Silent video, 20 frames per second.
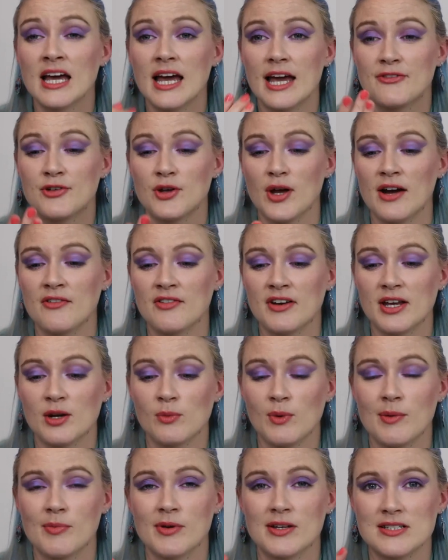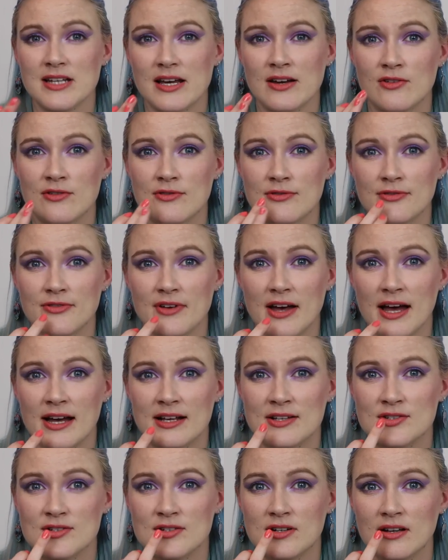If you ever get a wee bit of
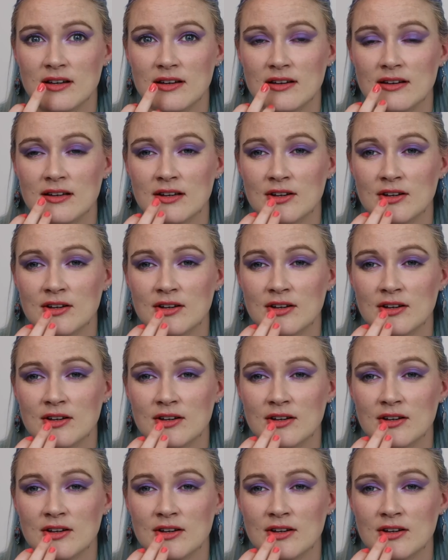extra,